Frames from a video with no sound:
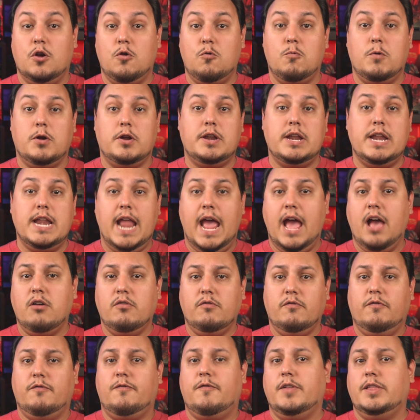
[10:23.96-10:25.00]
we're now
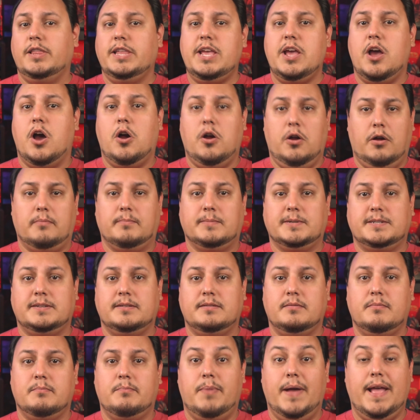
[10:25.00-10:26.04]
fully armed,
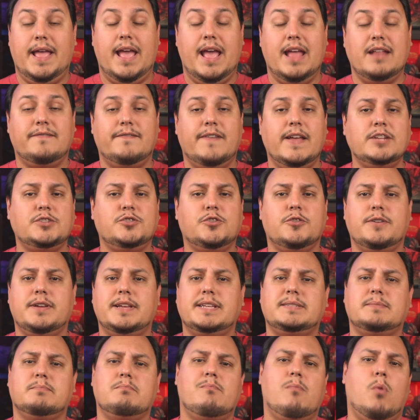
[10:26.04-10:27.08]
but adventure
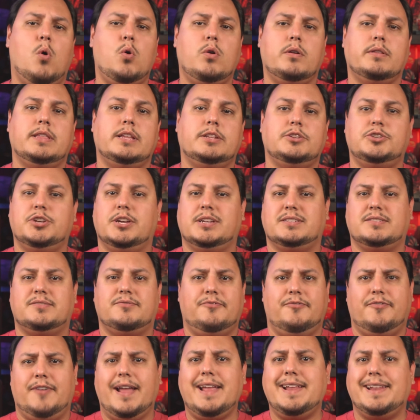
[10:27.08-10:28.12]
is more than just
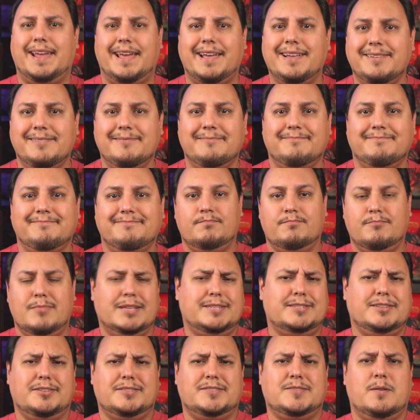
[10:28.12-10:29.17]
fighting.
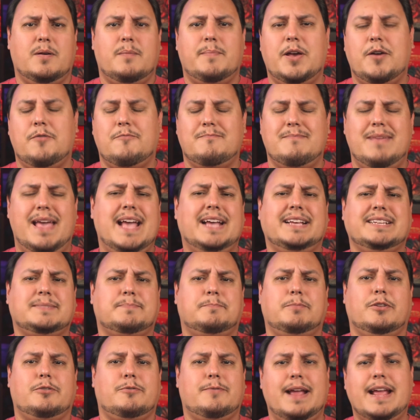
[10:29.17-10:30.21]
It's also about
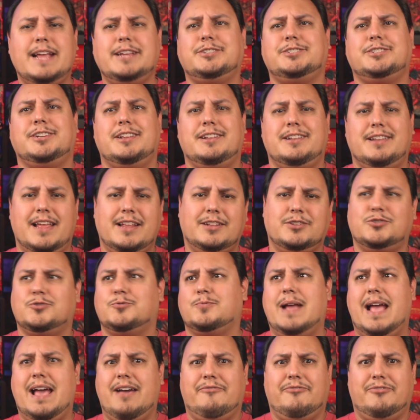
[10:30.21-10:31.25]
exploration and
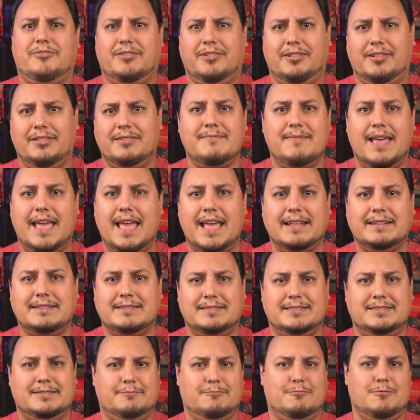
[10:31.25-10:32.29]
travel,
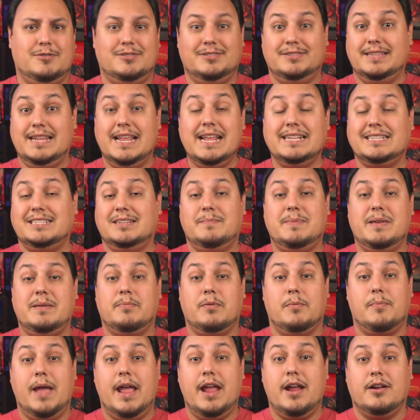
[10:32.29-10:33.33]
and we'll need to be
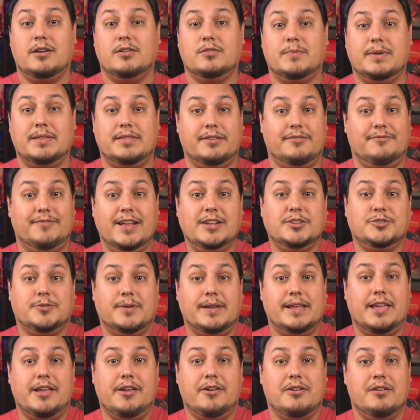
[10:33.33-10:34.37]
prepared with
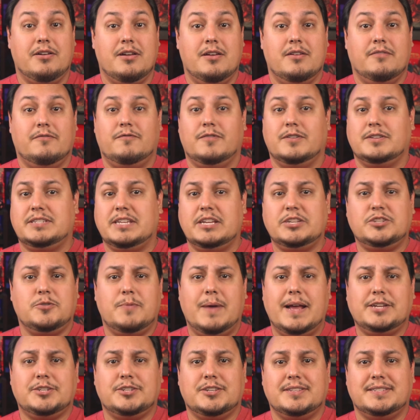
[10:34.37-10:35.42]
adventuring gear for
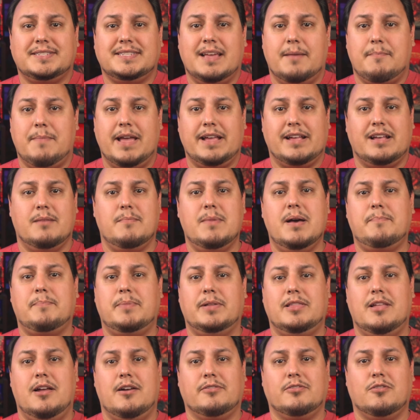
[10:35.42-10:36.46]
situations that might come up
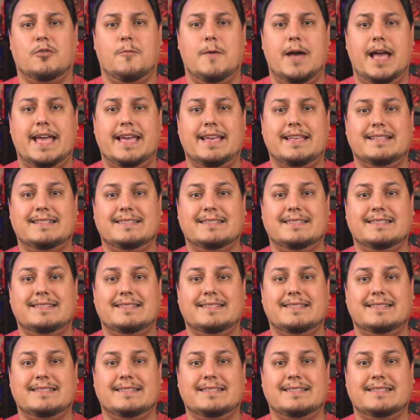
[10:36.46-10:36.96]
along the way.